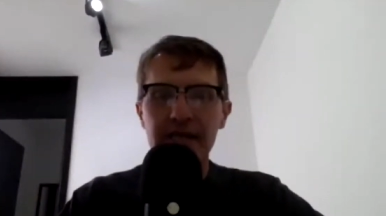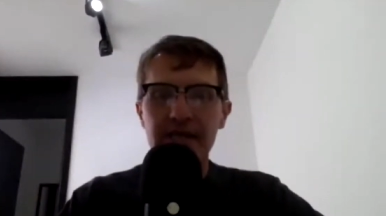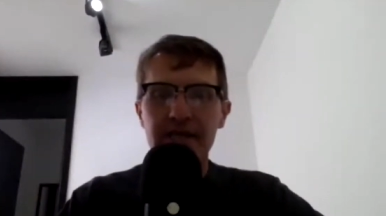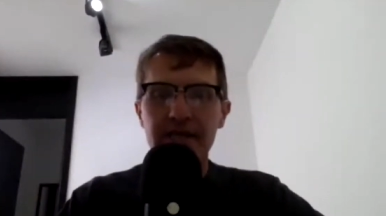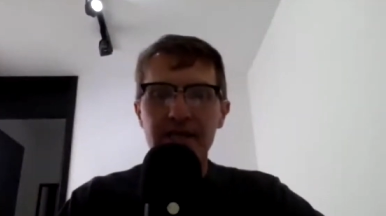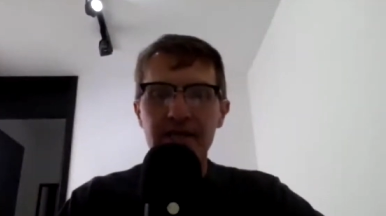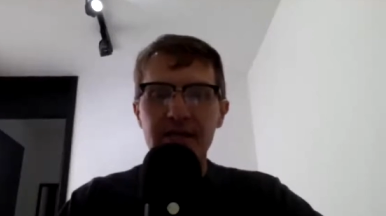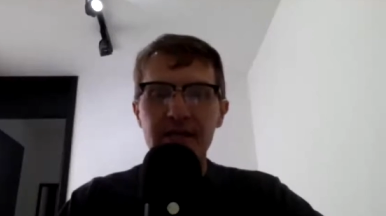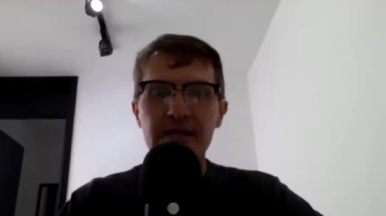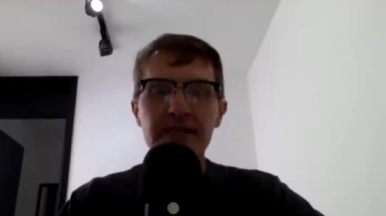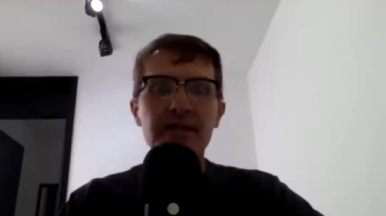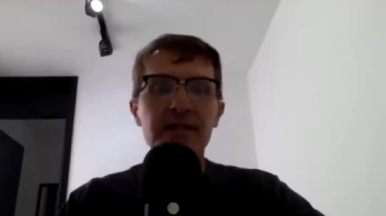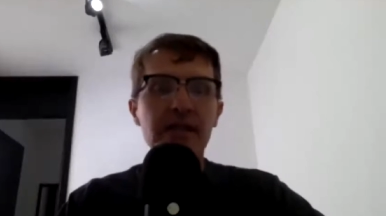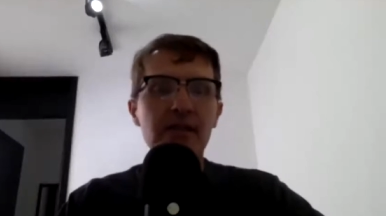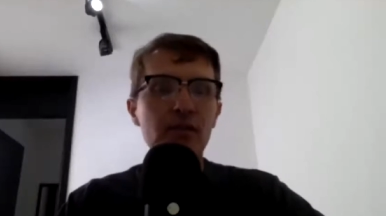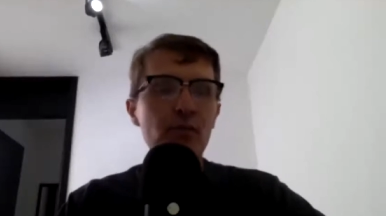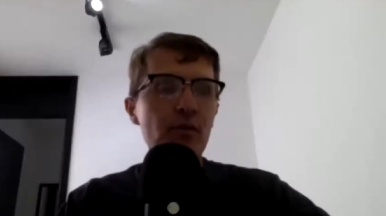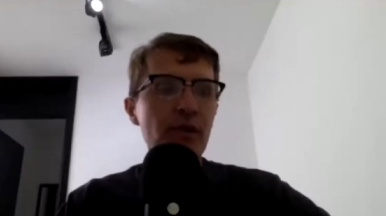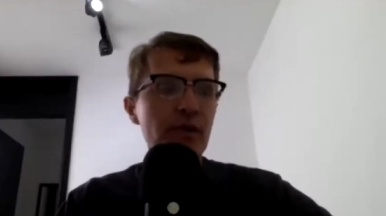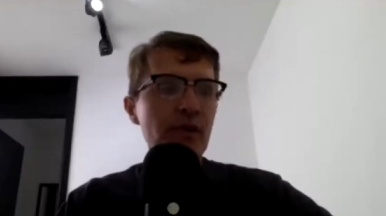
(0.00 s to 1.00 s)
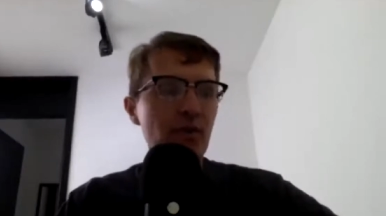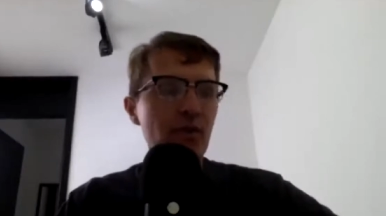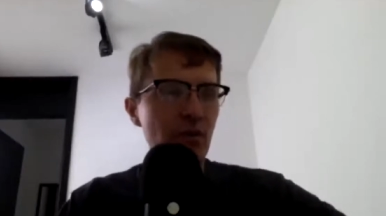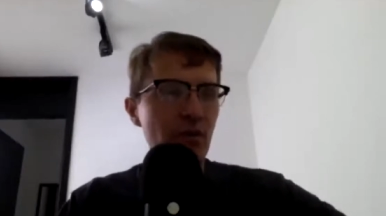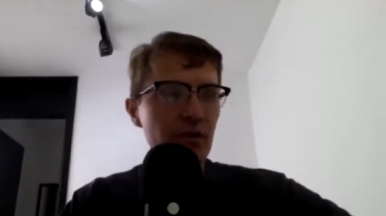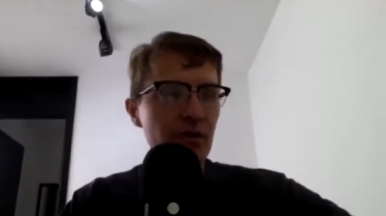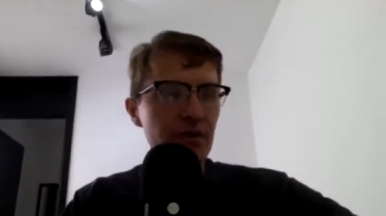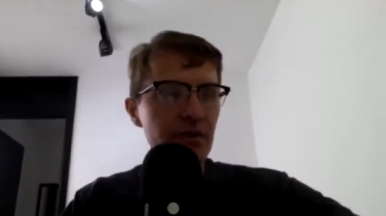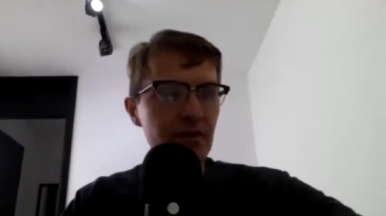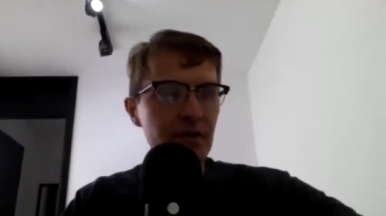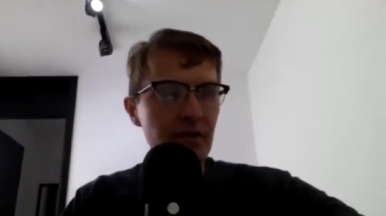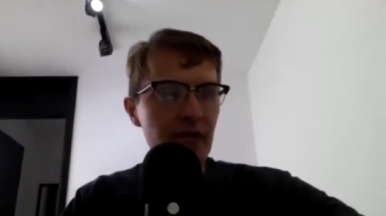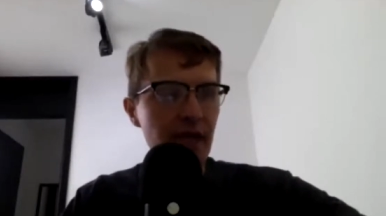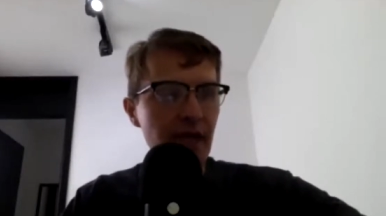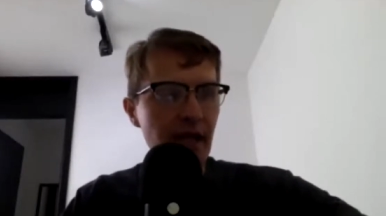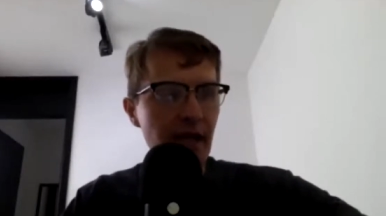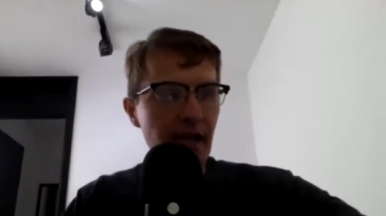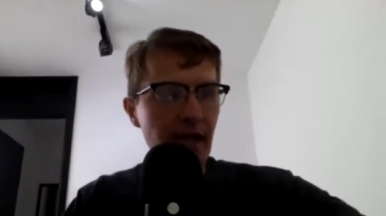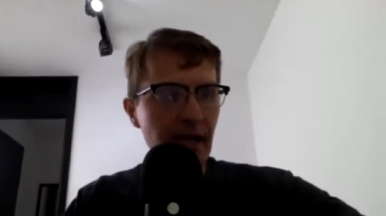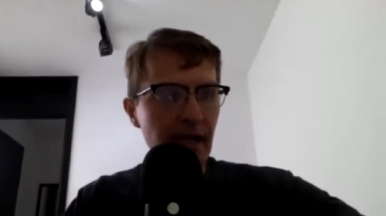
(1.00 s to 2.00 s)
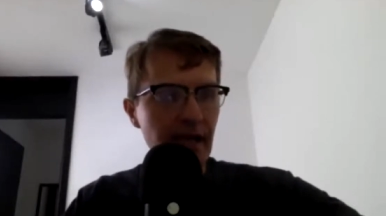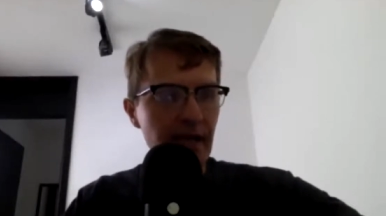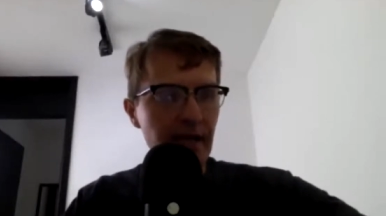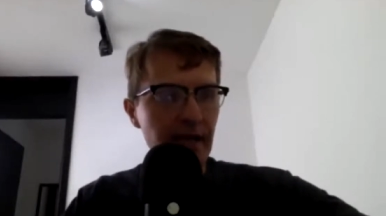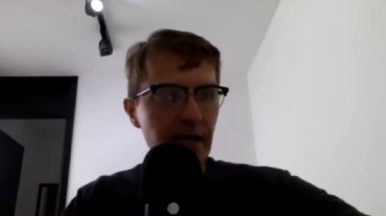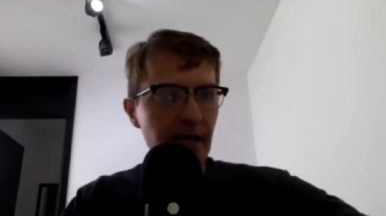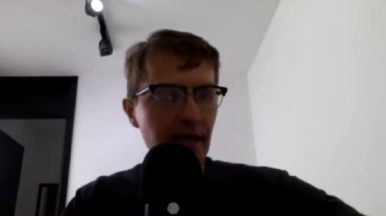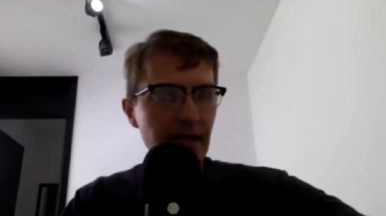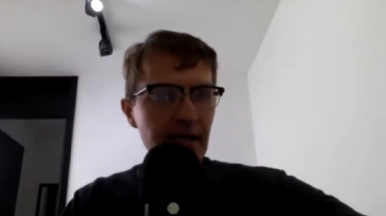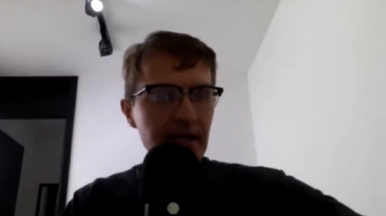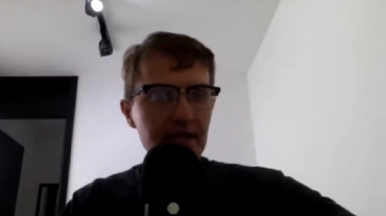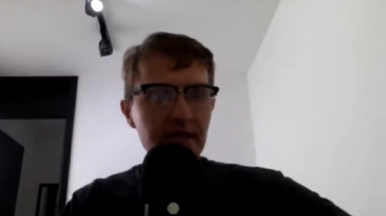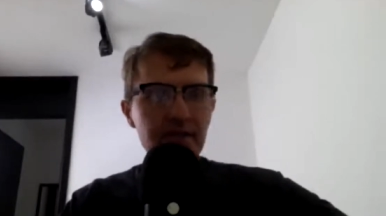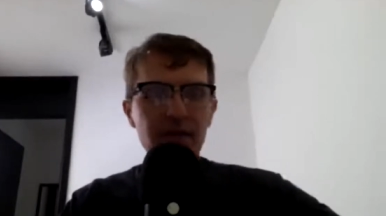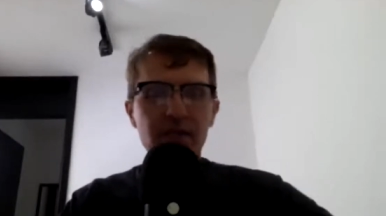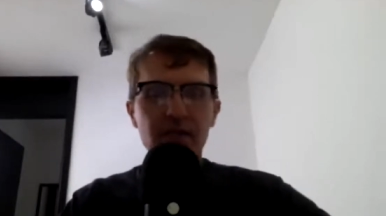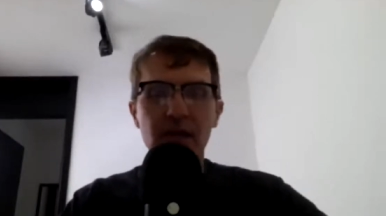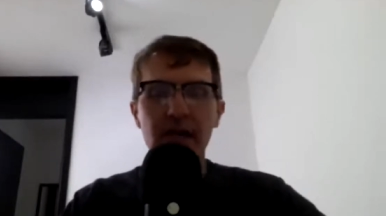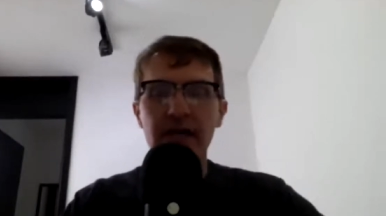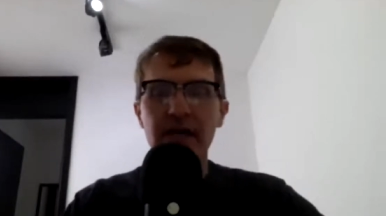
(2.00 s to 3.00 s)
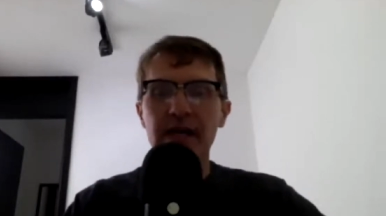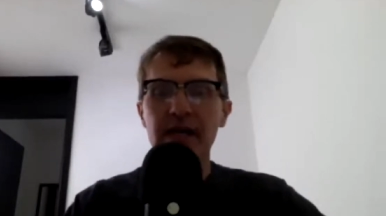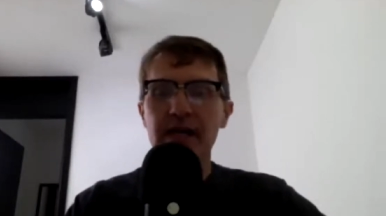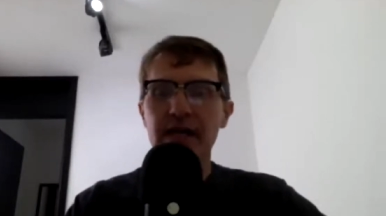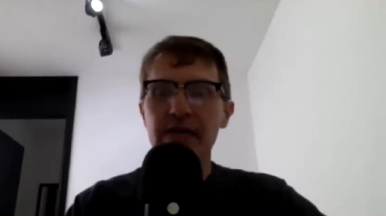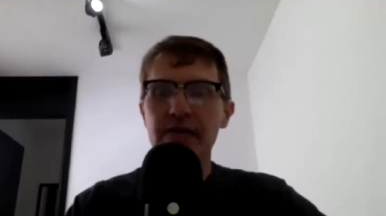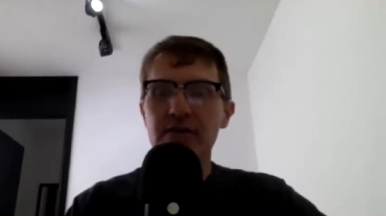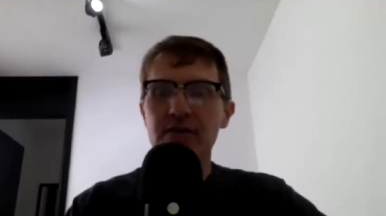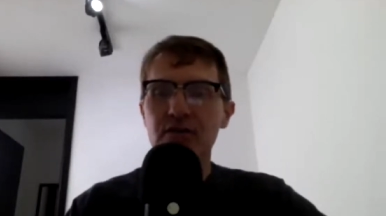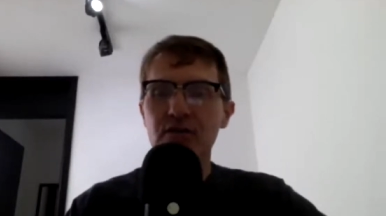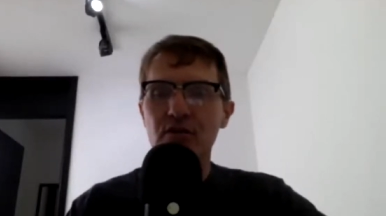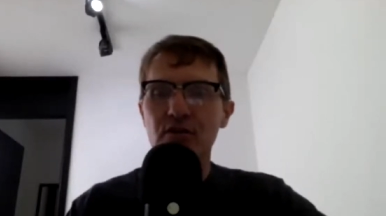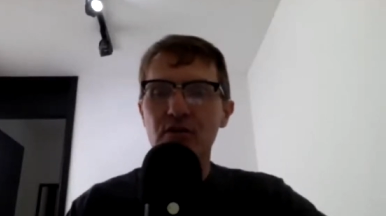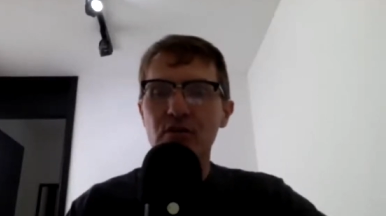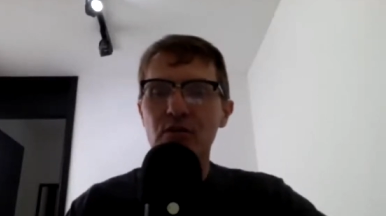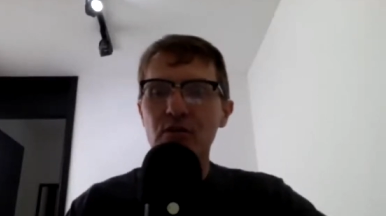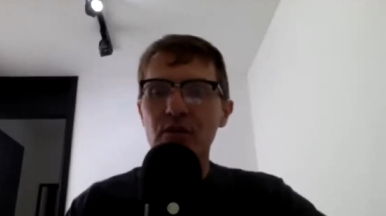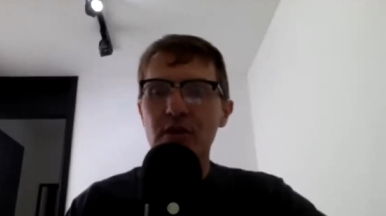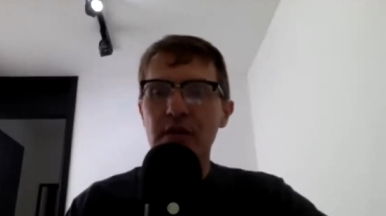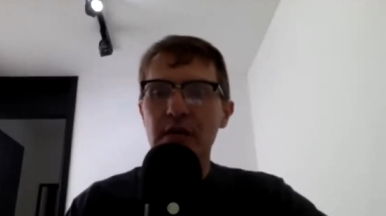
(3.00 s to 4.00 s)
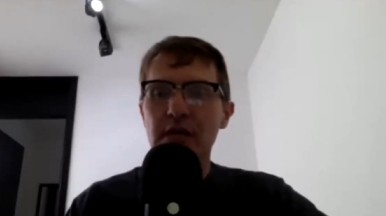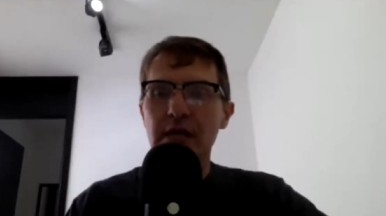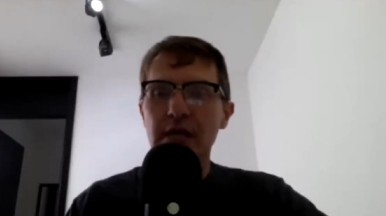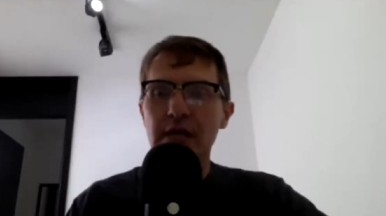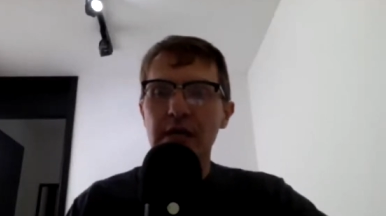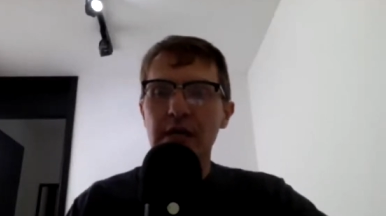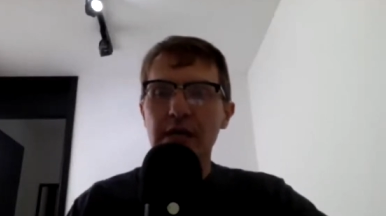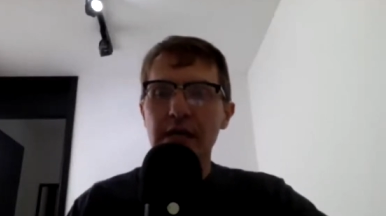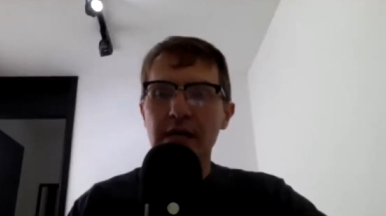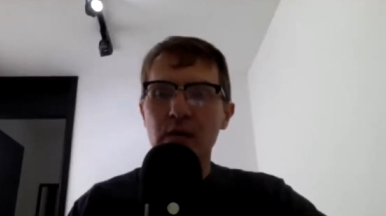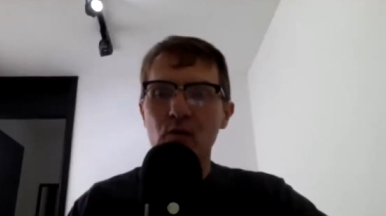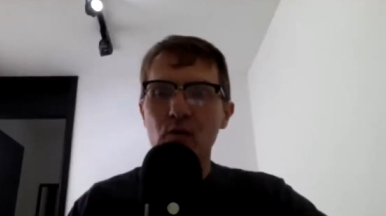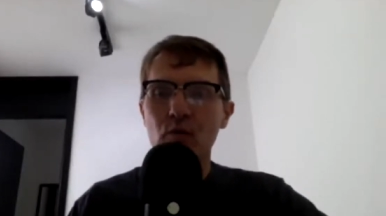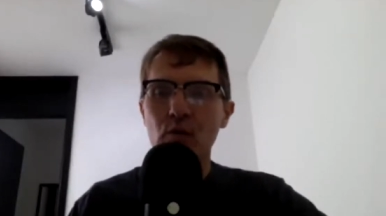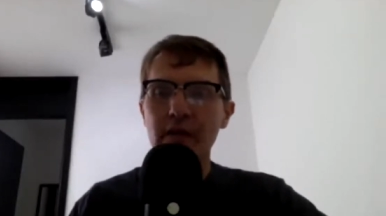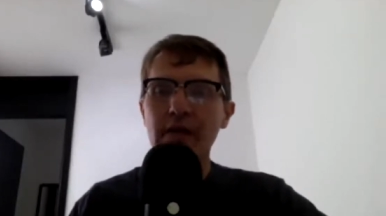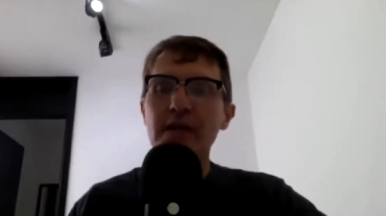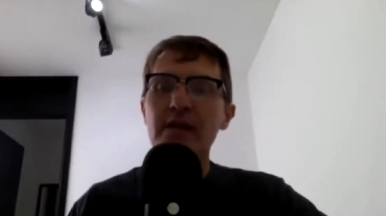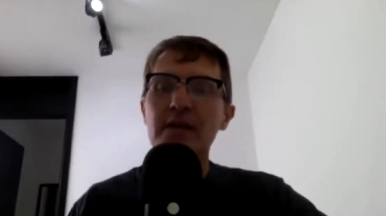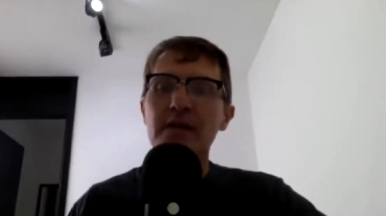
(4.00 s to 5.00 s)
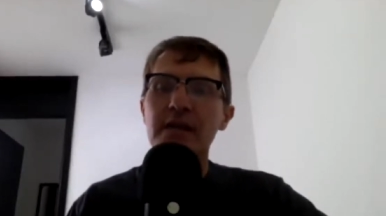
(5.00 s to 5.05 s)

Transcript: is it's a 16 week course and it's divided into uh,